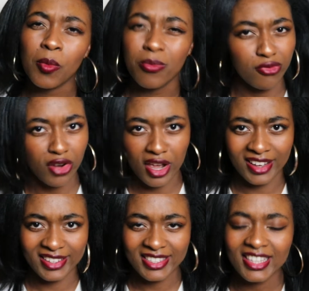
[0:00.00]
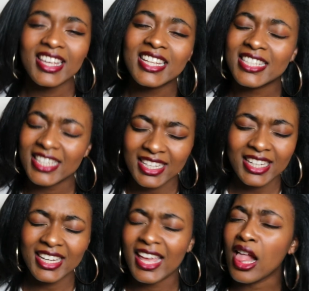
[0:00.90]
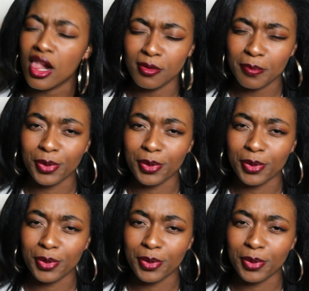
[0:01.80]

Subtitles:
flares. It needed help.